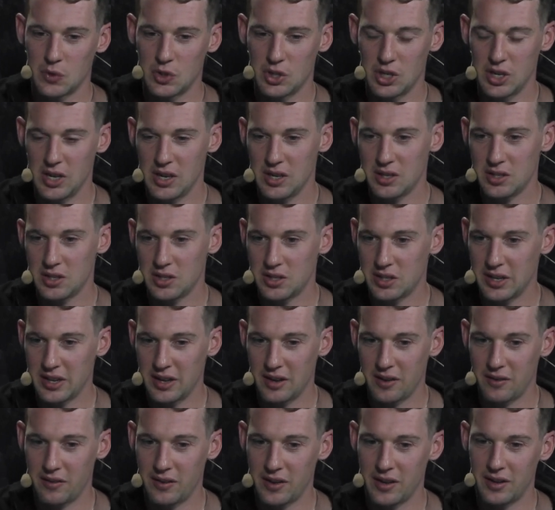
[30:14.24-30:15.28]
Cheese is a
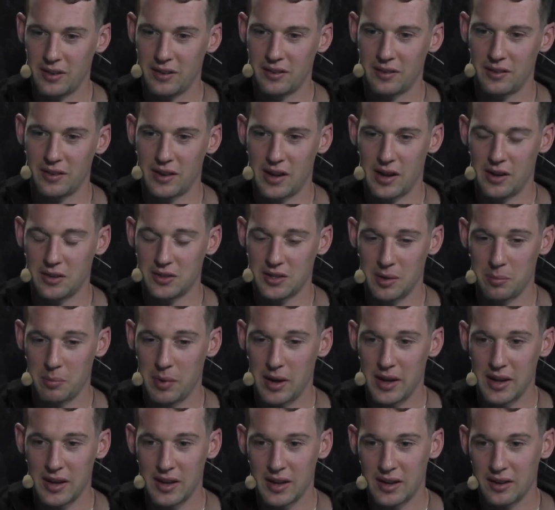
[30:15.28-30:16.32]
given. I'd say
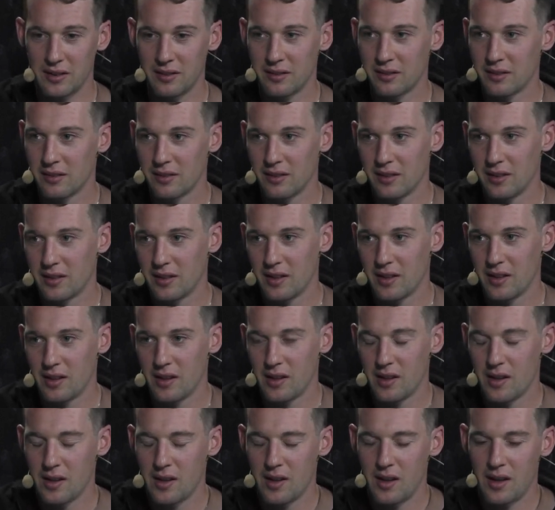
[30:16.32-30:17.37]
bacon.
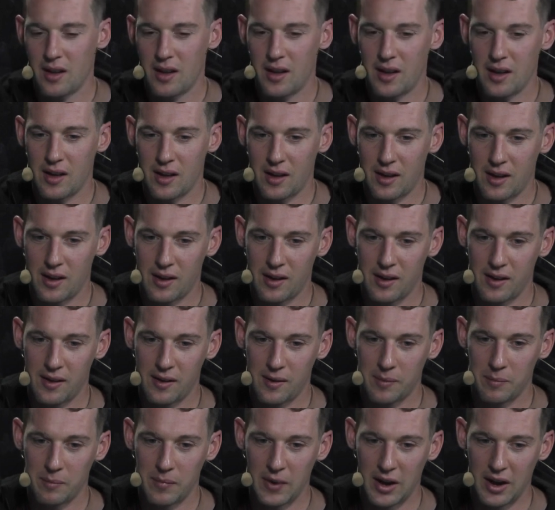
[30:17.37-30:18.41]

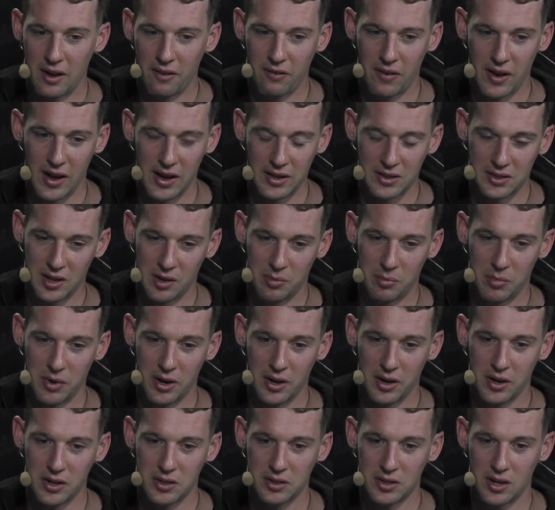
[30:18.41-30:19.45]
And I've had some
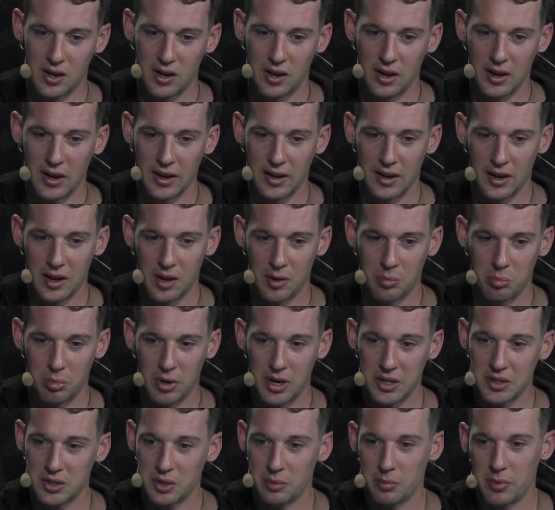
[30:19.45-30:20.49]
burgers on like a
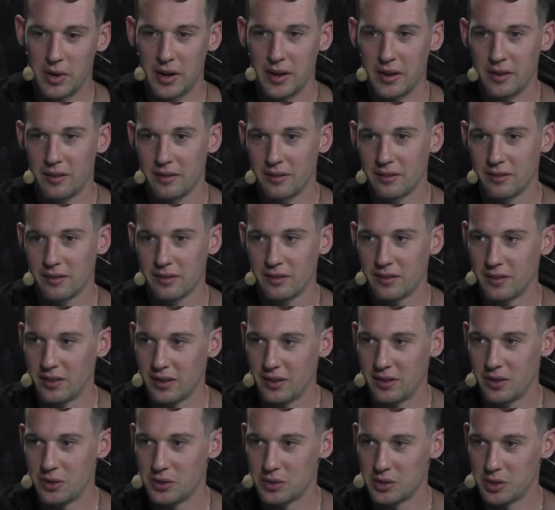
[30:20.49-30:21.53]
pretzel bun,
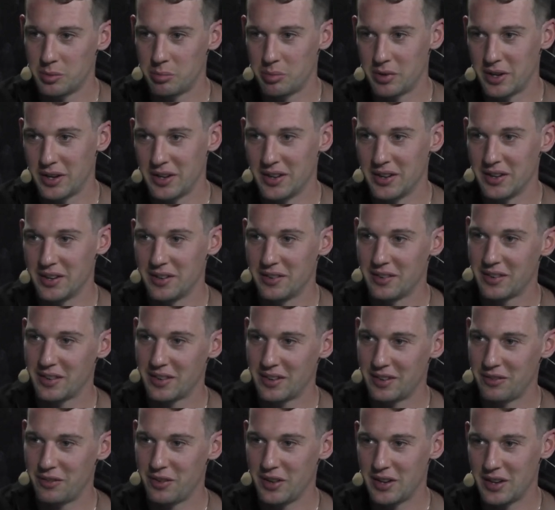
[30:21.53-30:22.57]
and those are pretty good.
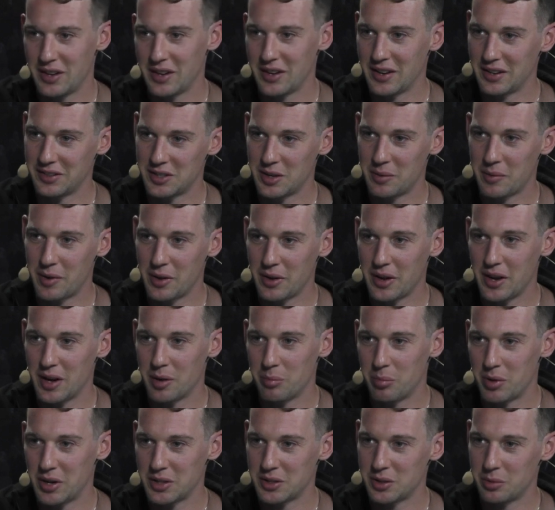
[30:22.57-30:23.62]
If you can somehow get a
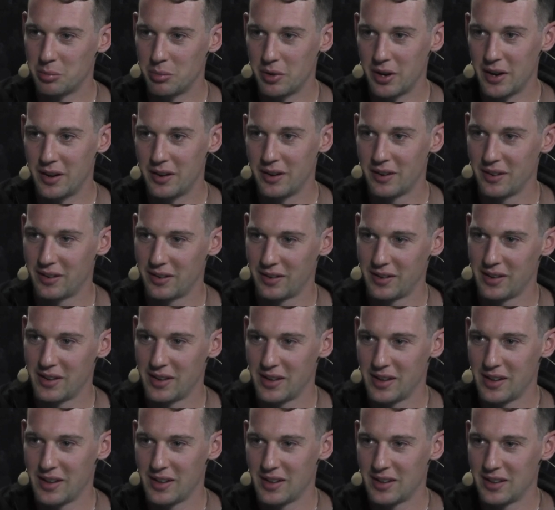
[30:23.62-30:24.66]
pretzel bread.
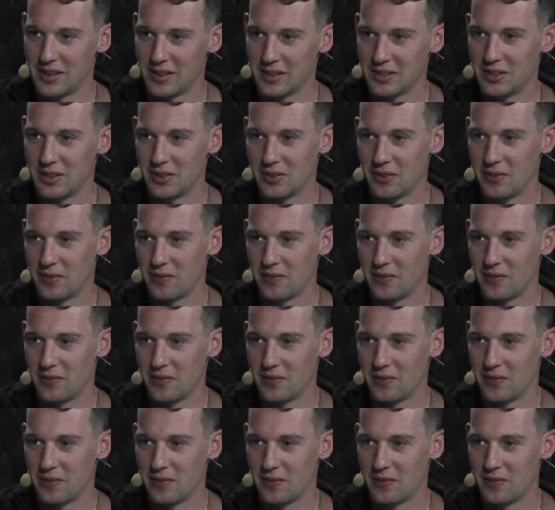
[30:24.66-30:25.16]
So.